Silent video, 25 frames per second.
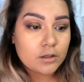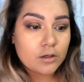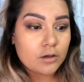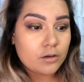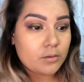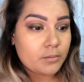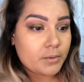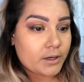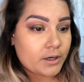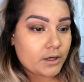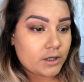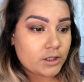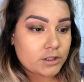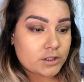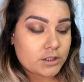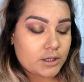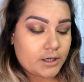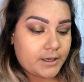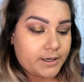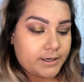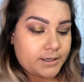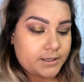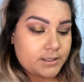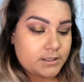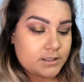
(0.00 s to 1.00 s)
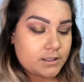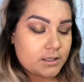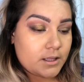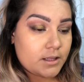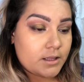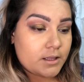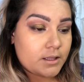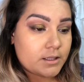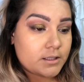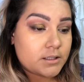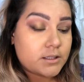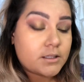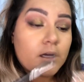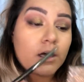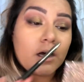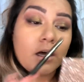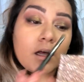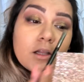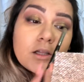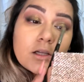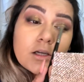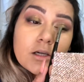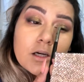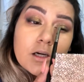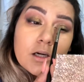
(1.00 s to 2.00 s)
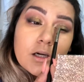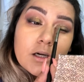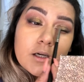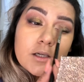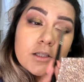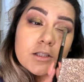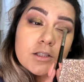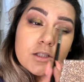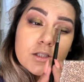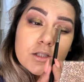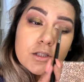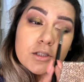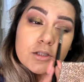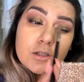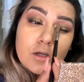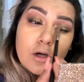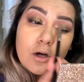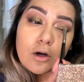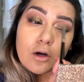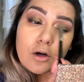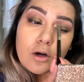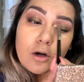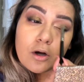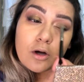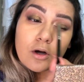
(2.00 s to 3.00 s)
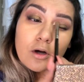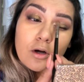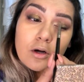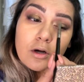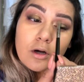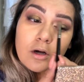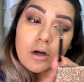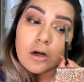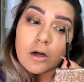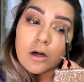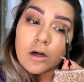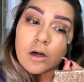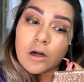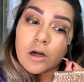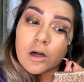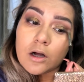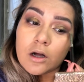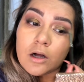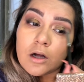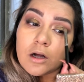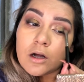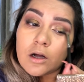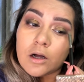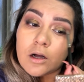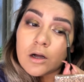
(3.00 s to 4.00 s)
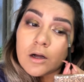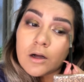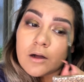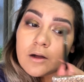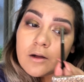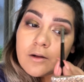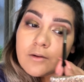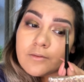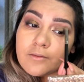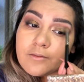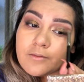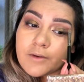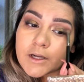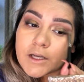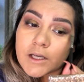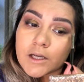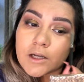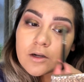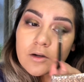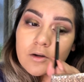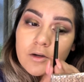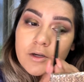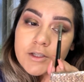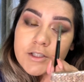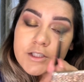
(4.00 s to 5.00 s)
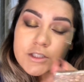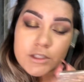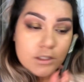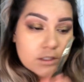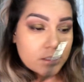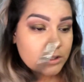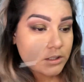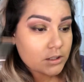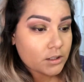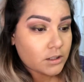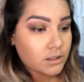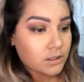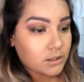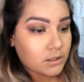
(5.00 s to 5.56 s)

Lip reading: Oh my gosh, guys, this color is so fucking gorgeous.